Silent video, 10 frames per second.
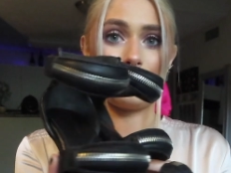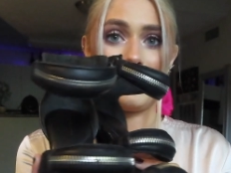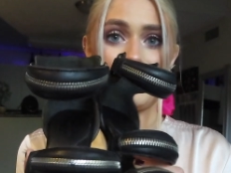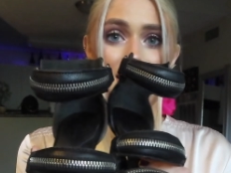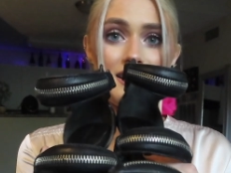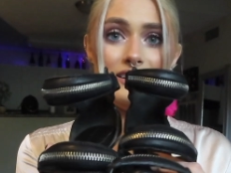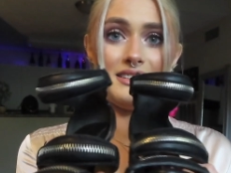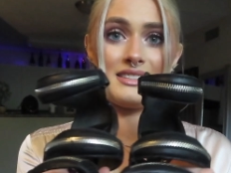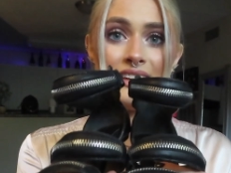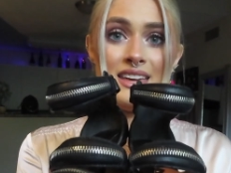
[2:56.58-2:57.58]
Wang
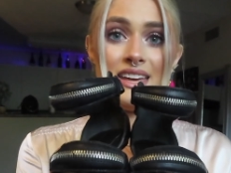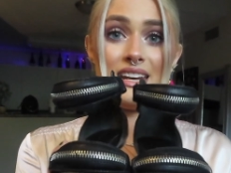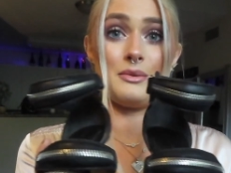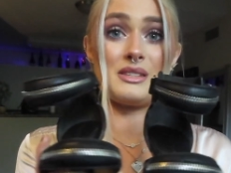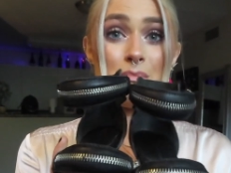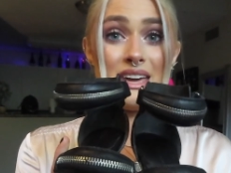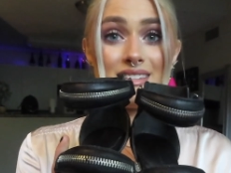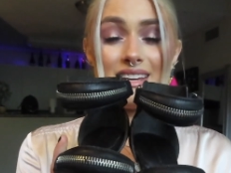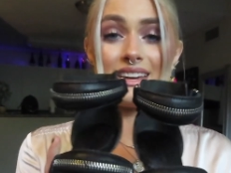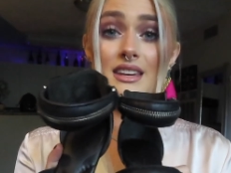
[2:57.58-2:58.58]
heels, and it was
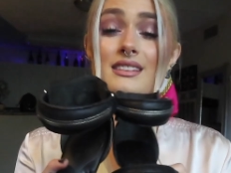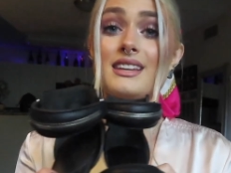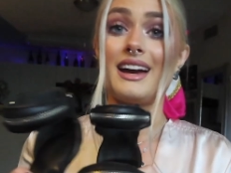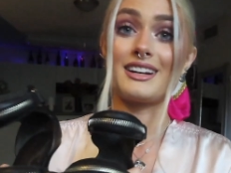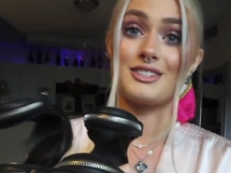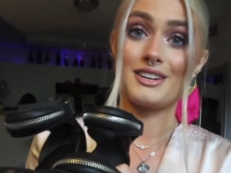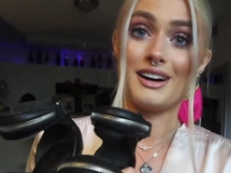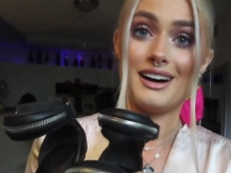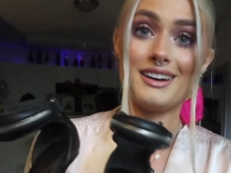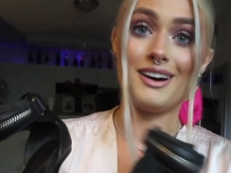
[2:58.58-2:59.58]
amazing. These I actually
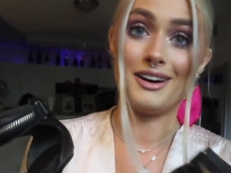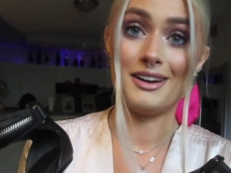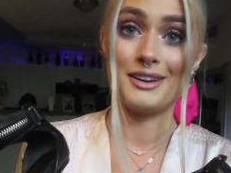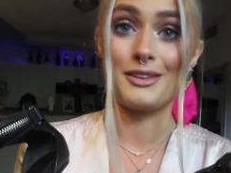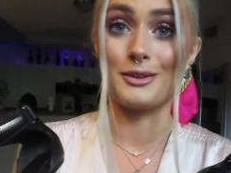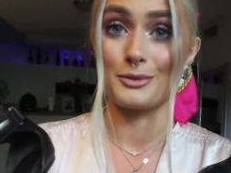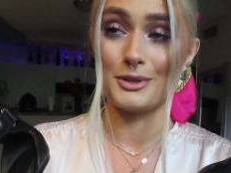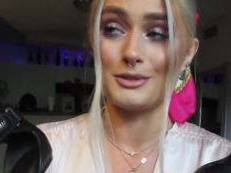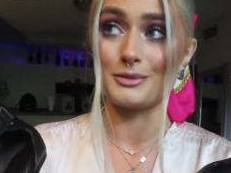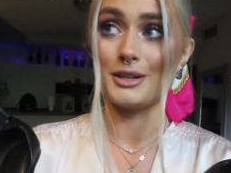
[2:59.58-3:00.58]
got on The
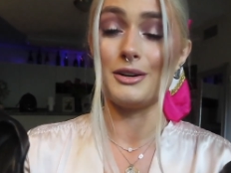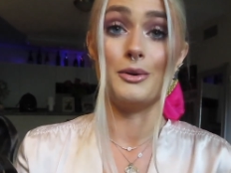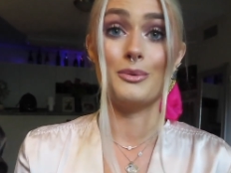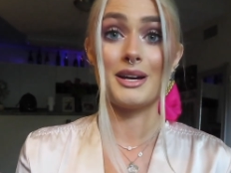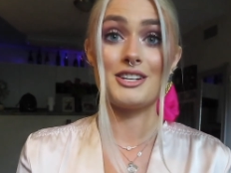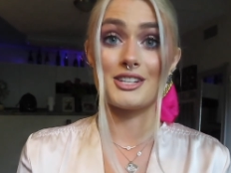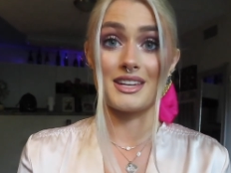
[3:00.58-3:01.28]
RealReal, which